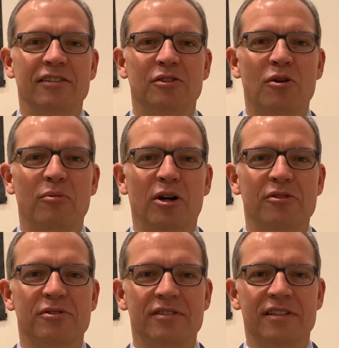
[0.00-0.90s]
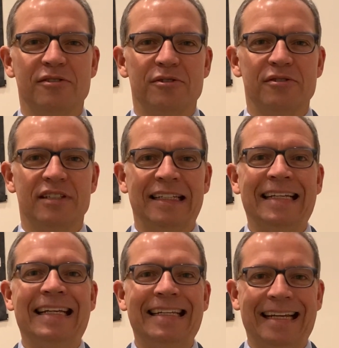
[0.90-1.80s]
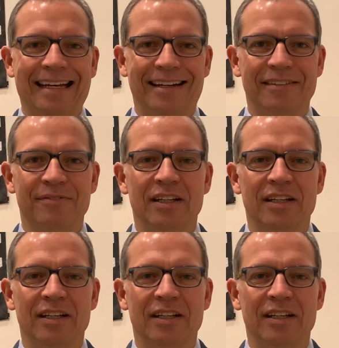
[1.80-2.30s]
to our brothers and sisters in Indiana.